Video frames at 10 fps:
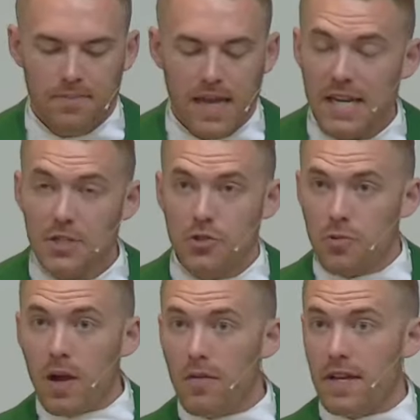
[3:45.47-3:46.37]
And he's
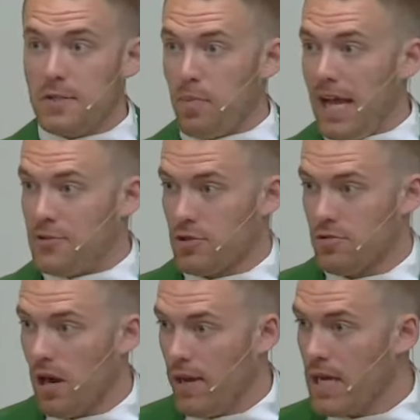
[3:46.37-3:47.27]
thrilled that his plants are
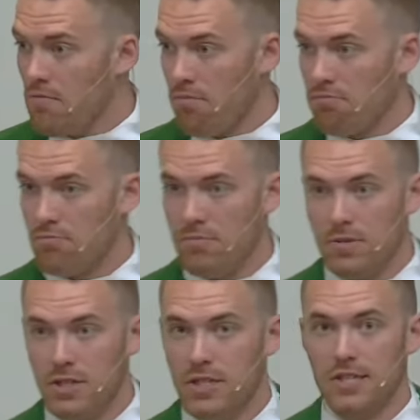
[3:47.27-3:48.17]
growing.
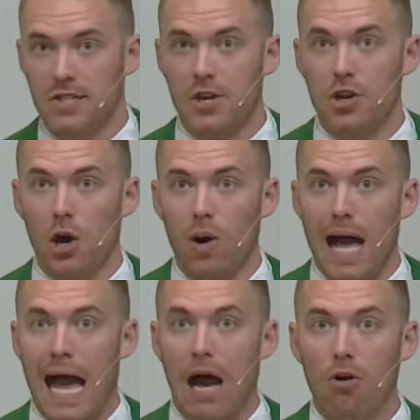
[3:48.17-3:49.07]
Does he know
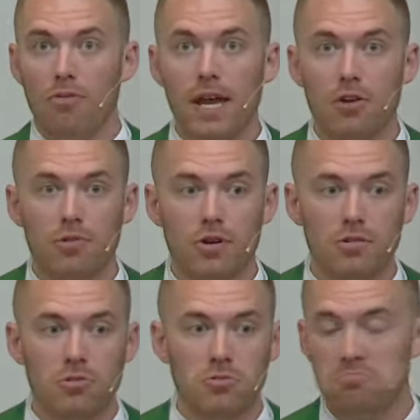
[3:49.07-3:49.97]
how they
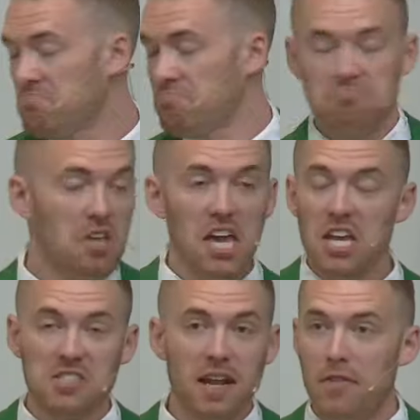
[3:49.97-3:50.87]
grew?
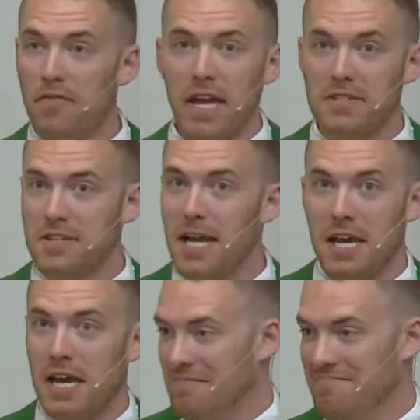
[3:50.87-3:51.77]
He doesn't have the vaguest
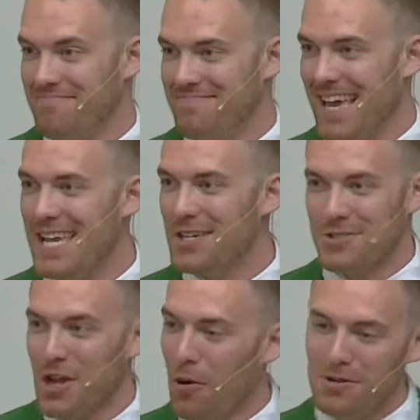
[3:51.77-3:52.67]
idea. He
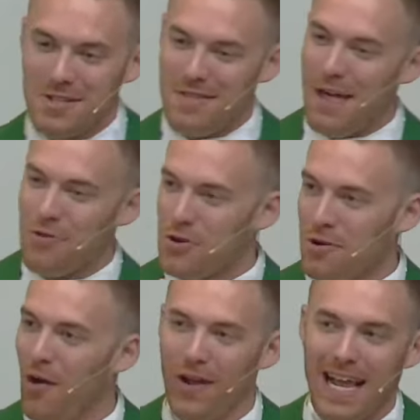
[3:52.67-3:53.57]
just knows that they're
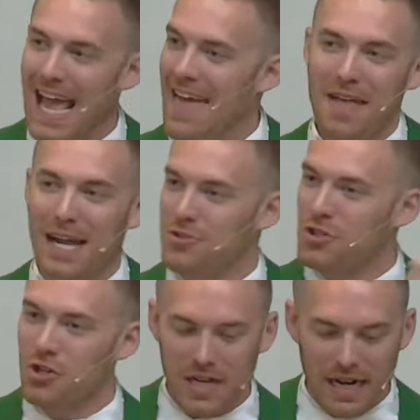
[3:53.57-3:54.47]
growing and that's
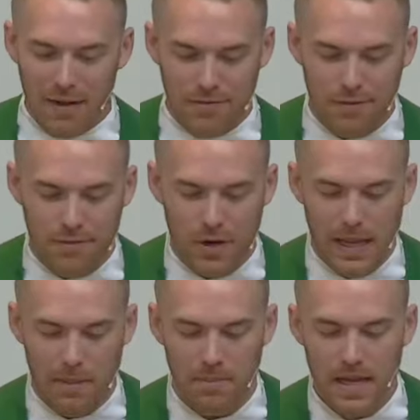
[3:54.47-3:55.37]
good enough for
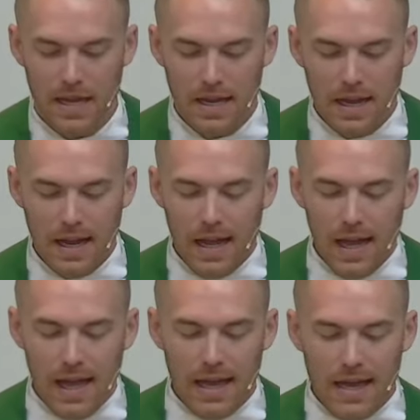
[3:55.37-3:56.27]
him.
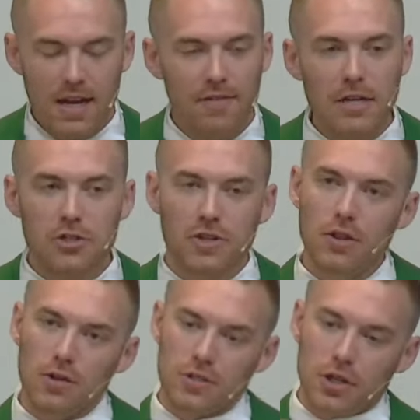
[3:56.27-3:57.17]
And eventually
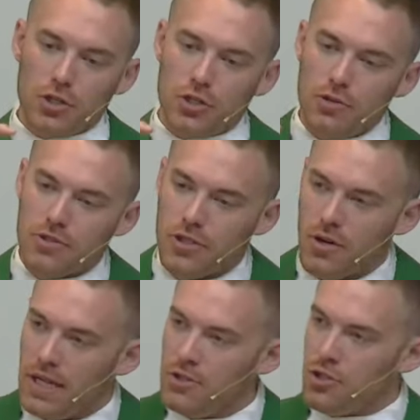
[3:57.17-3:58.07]
those little shoots
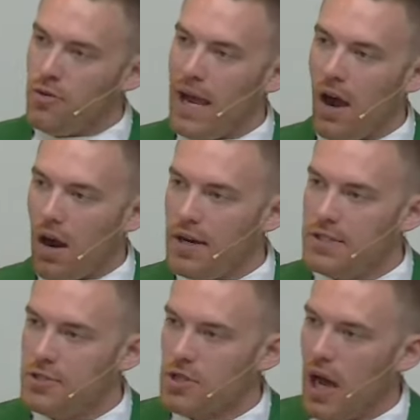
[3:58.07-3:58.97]
turn into a hardy
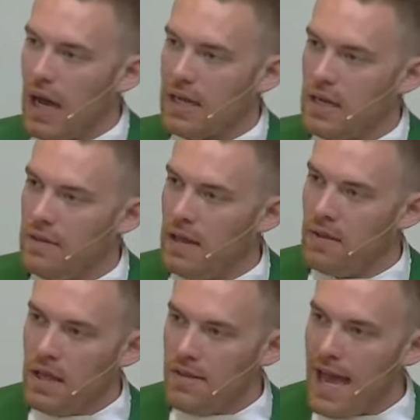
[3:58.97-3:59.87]
stalk, and
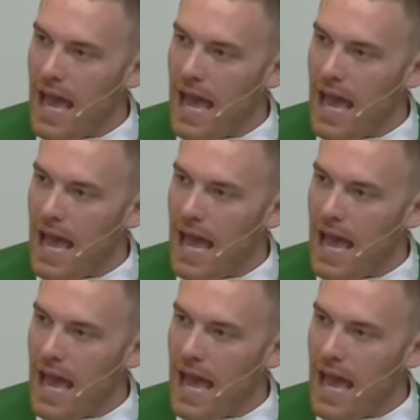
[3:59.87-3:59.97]
then the